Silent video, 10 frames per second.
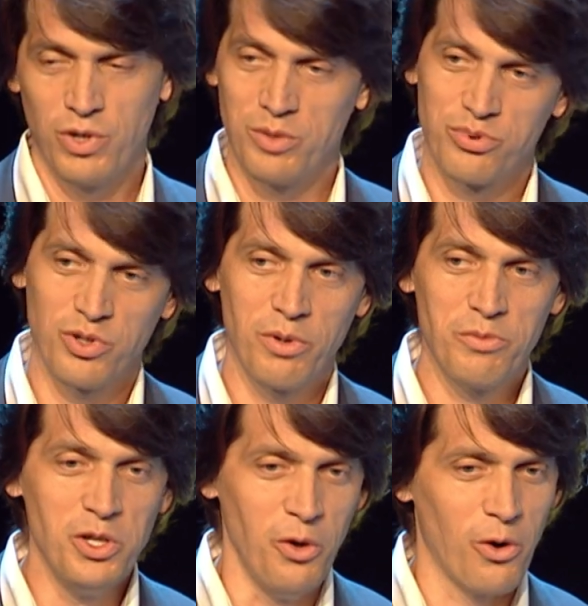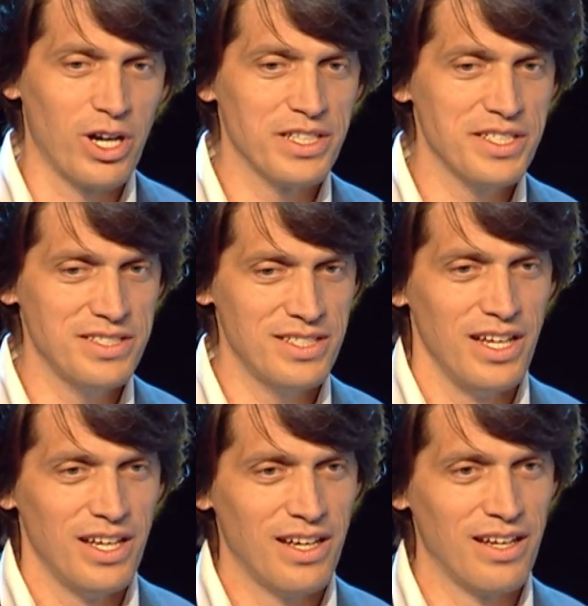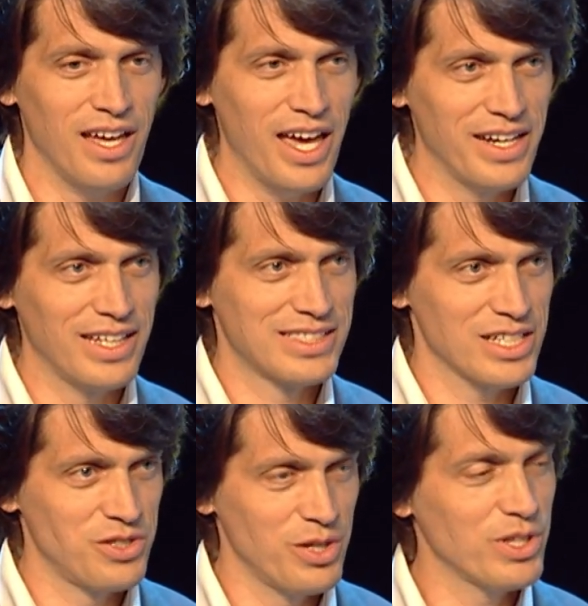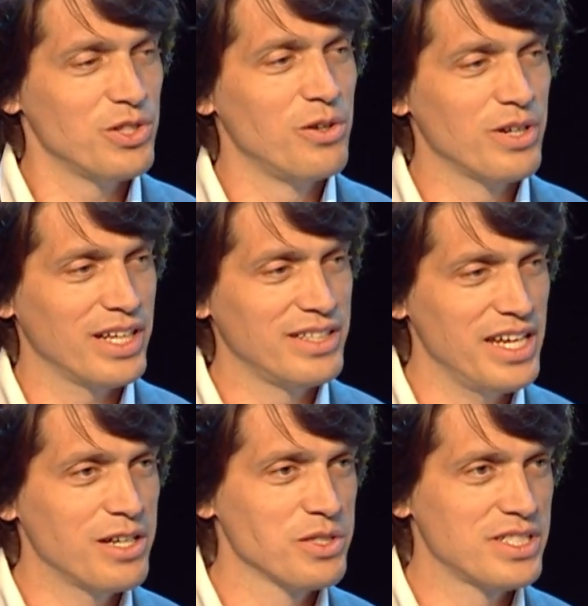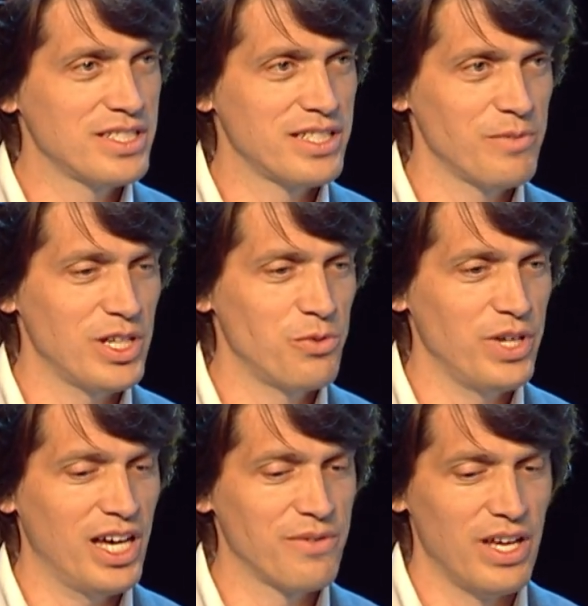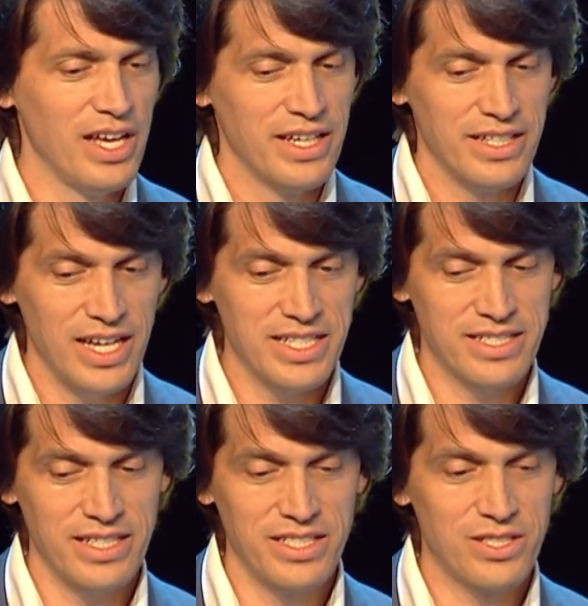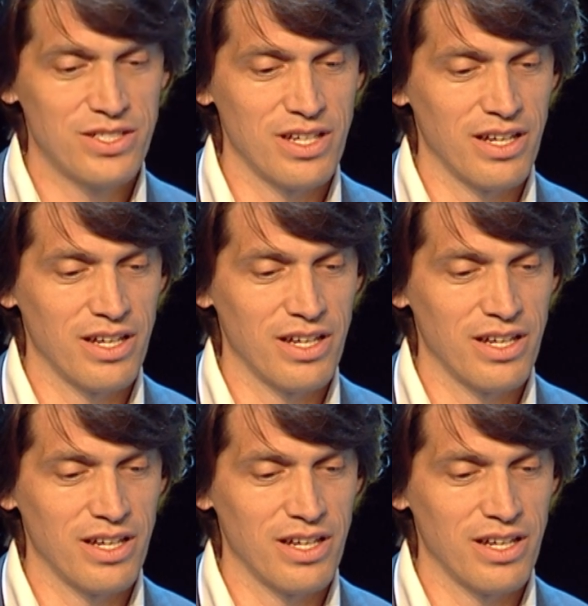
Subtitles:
Well, probably LoRa is, and it's actually when you look at the ecosystem that we have, yes, it's